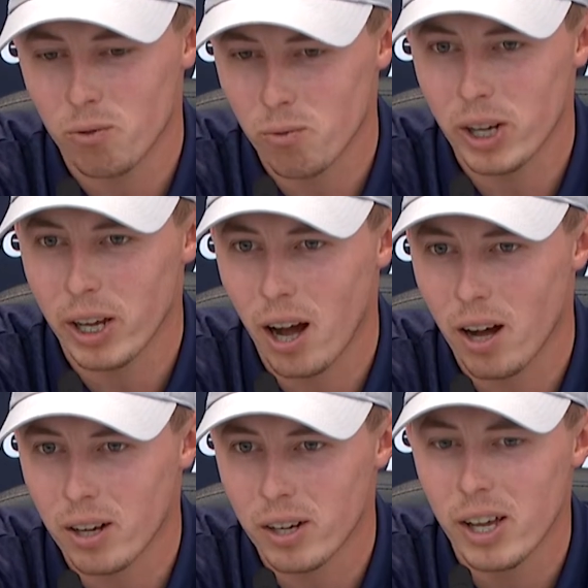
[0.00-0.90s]
really
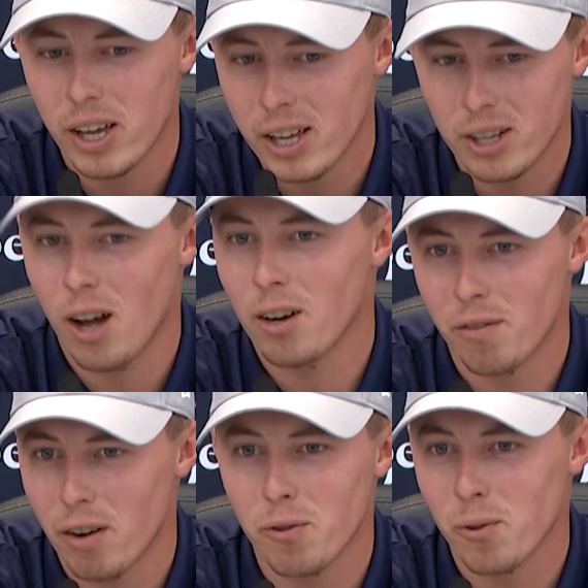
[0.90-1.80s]
hard, it's harder
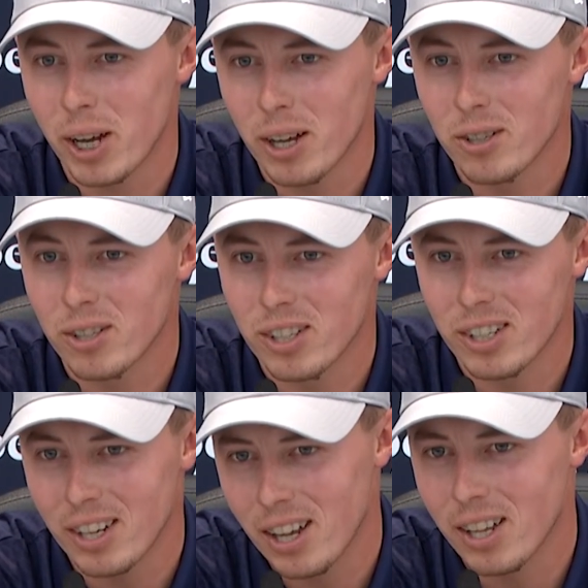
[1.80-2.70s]
for everyone else.
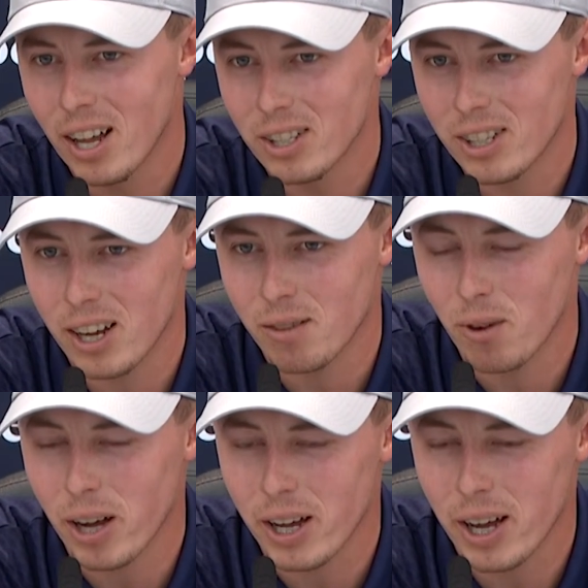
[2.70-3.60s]
And that's kind of
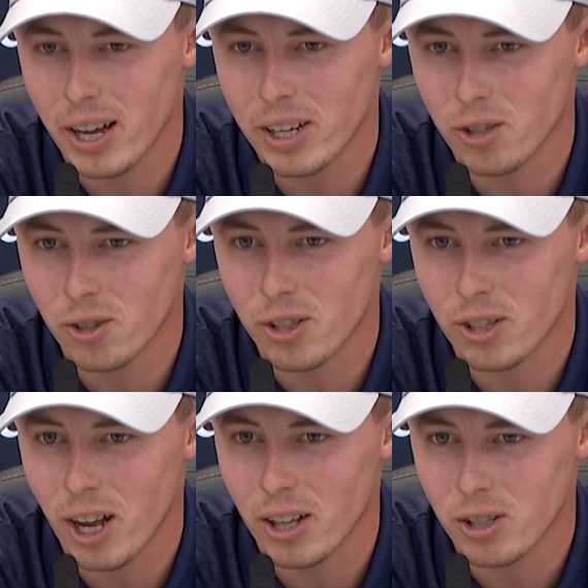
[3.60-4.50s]
why I enjoy the
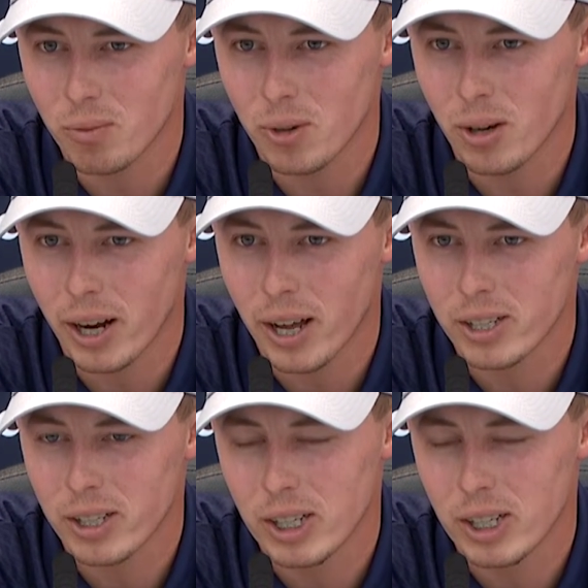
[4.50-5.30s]
challenge more, I guess.